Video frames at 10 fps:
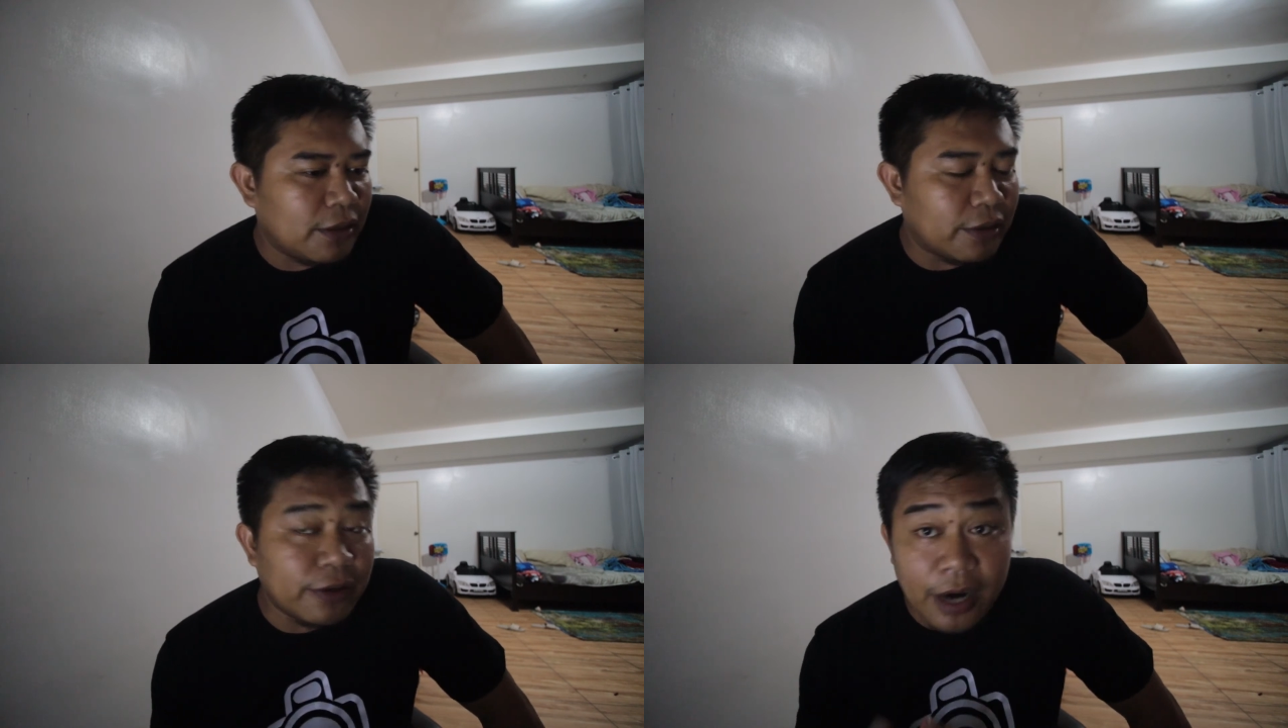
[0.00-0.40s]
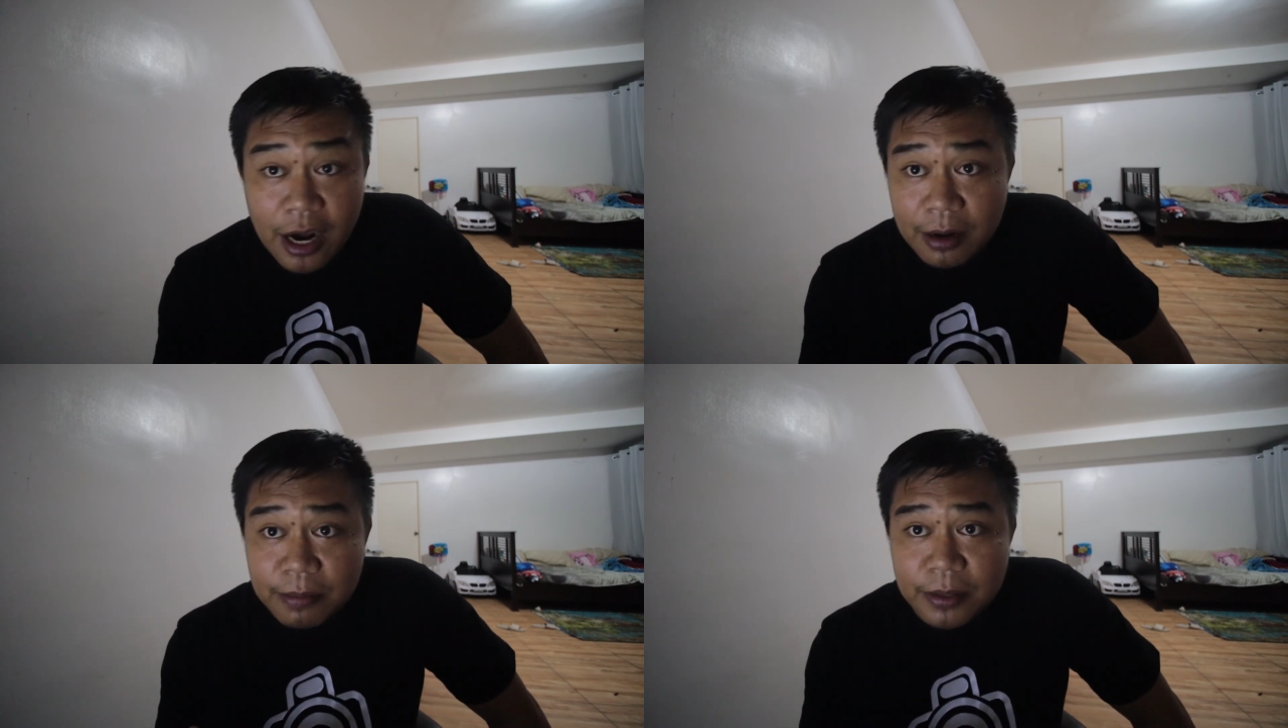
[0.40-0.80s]

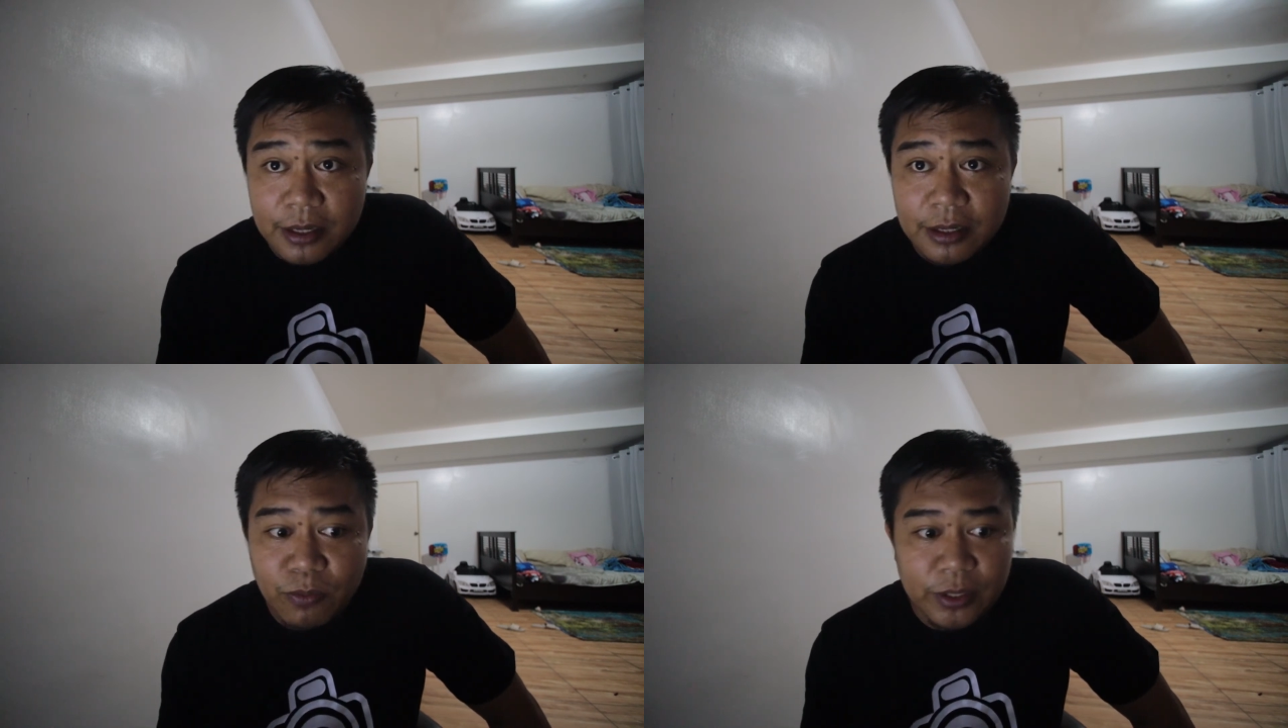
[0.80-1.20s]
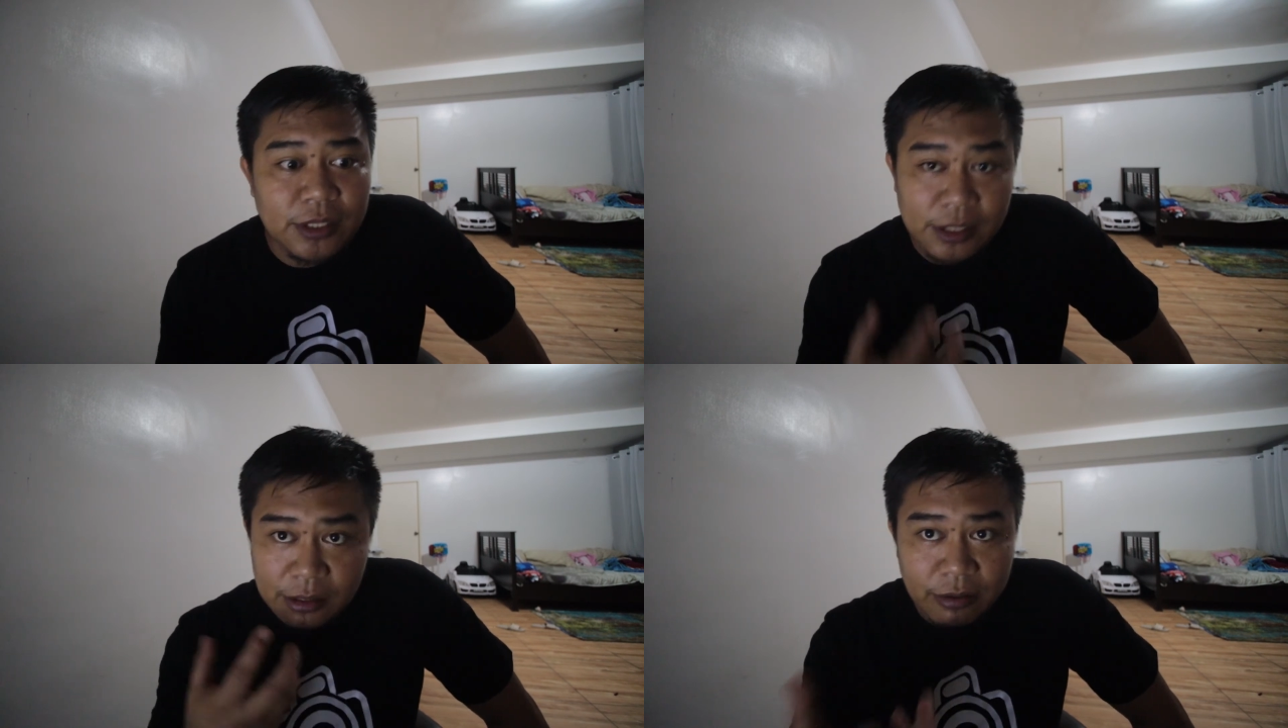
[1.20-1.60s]
robbed,
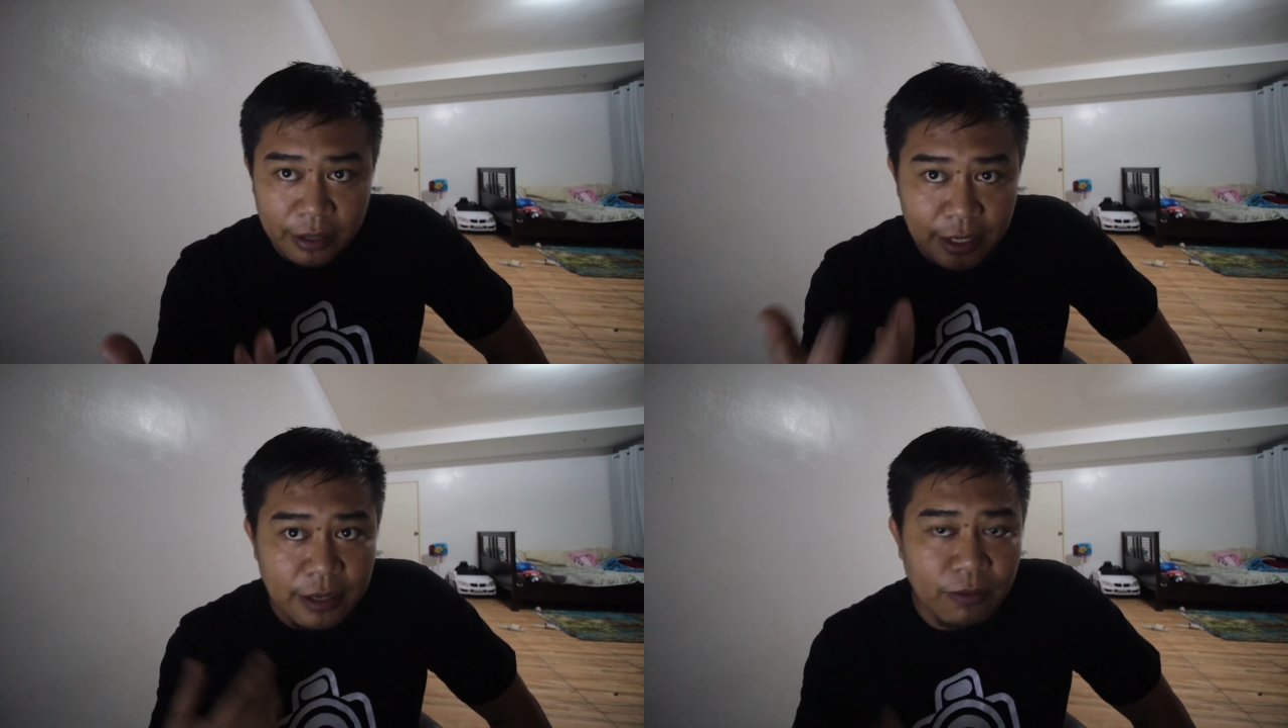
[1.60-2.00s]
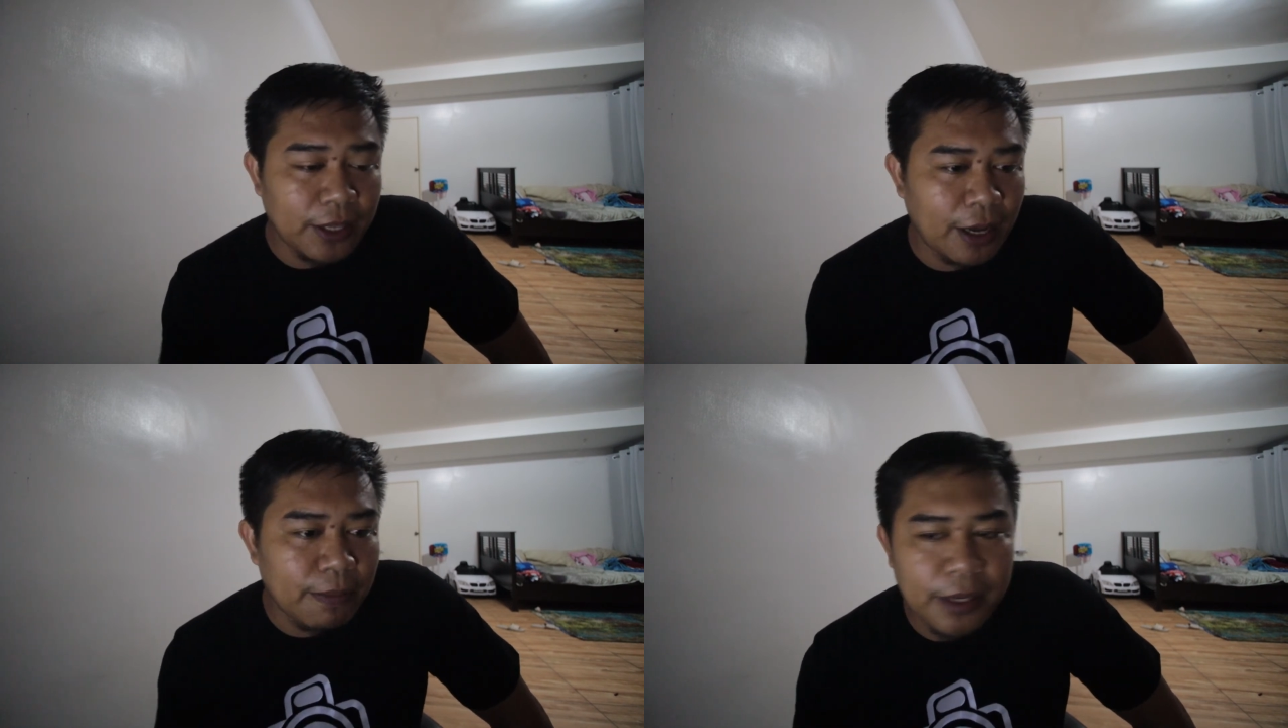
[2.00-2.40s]
which really
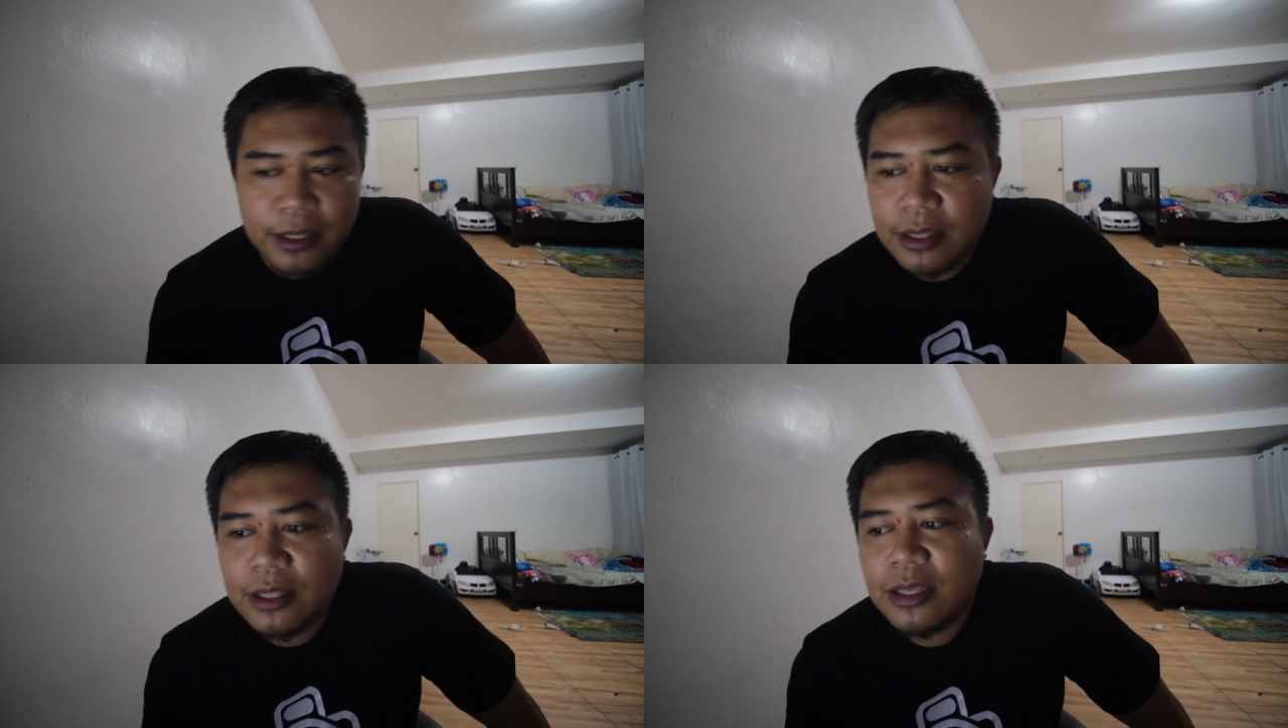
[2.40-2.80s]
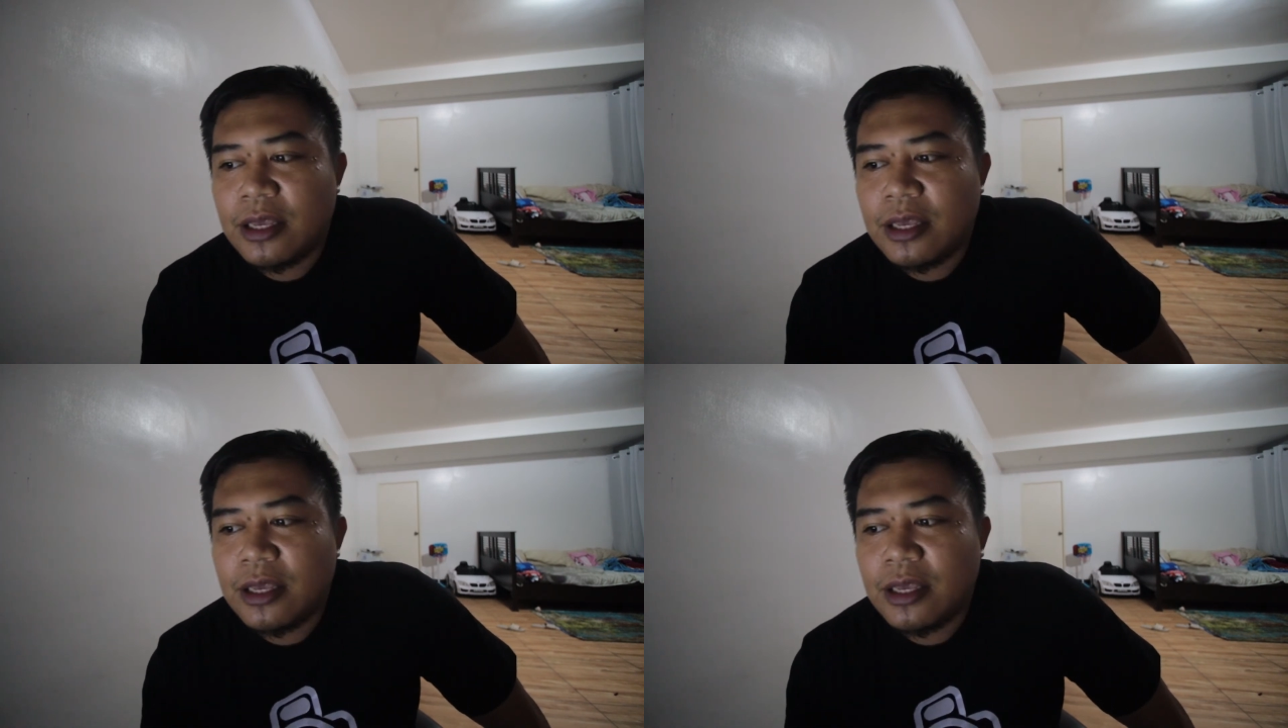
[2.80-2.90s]
what happened.